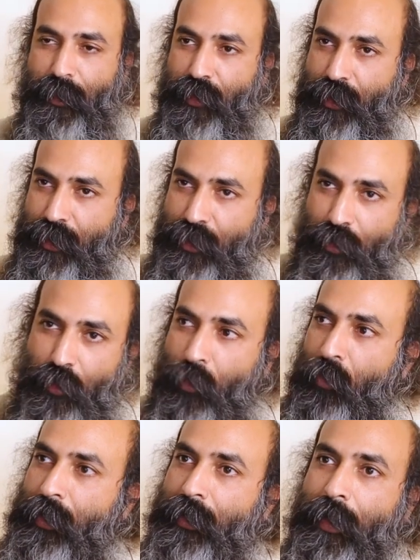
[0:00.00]
just
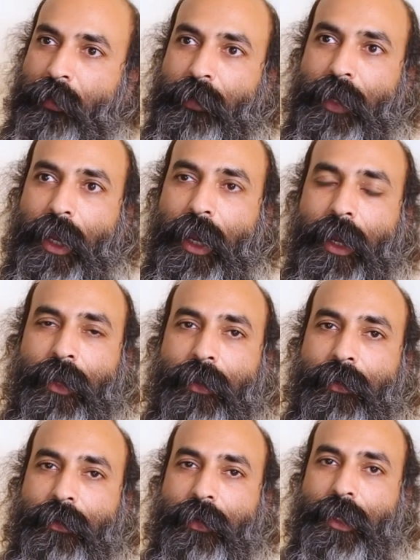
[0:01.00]
go around
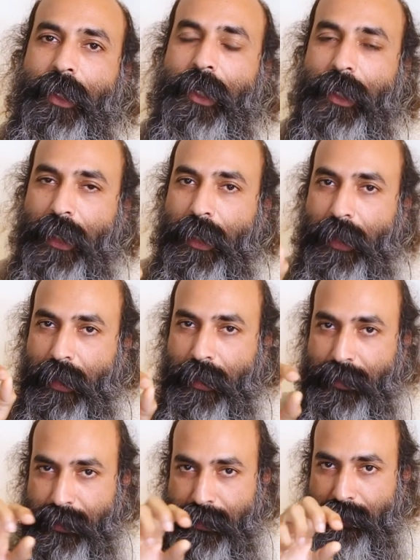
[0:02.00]
and kill
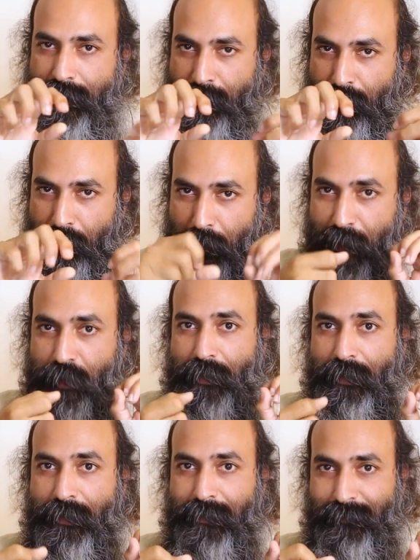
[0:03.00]
this
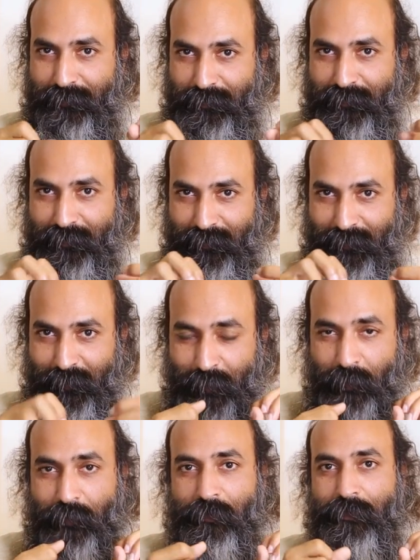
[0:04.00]
pigeon,
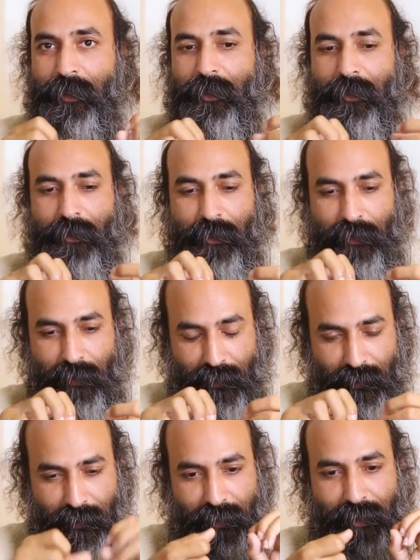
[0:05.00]
you know, turn
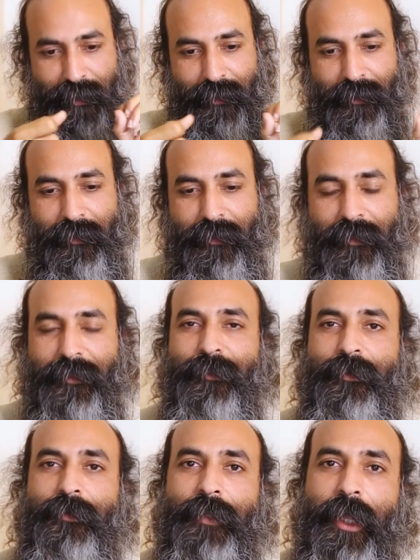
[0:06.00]

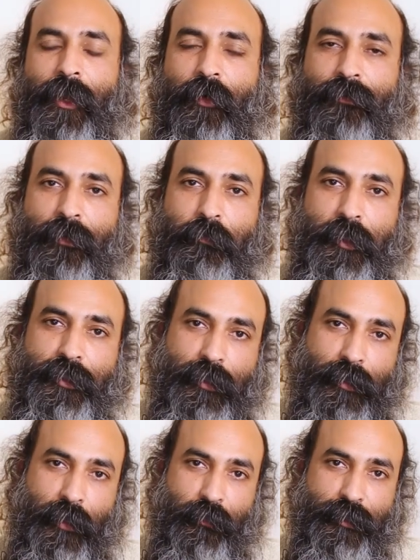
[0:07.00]
the neck of the pigeon
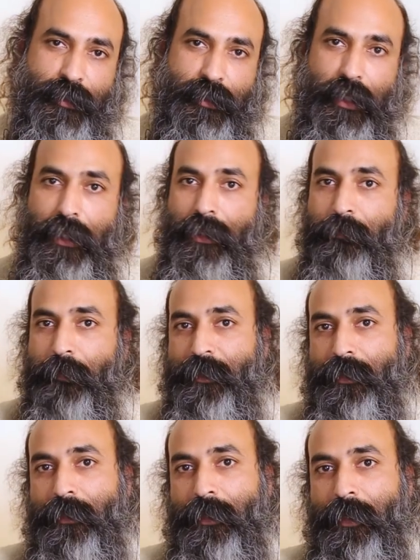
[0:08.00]
around, just kill the
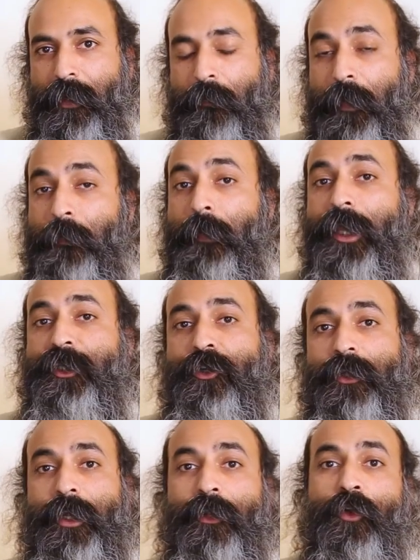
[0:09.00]
pigeon, but make
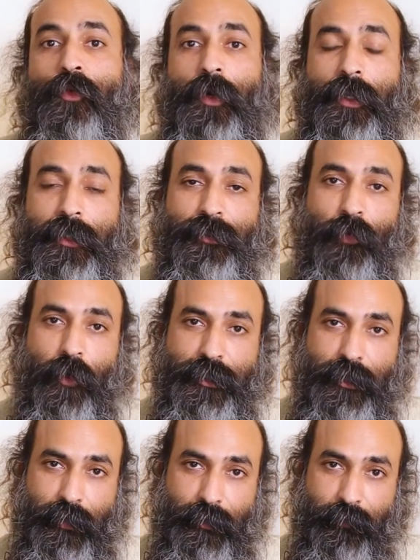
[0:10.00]
sure that no one is
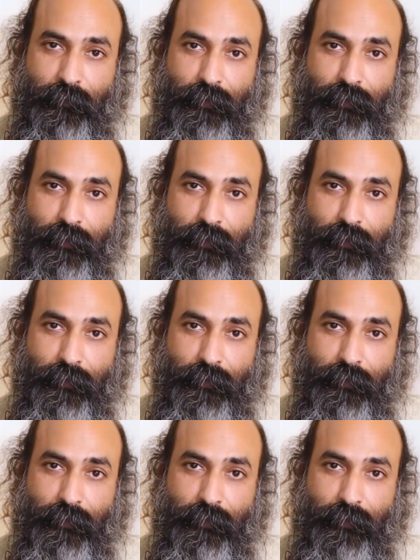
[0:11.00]
watching.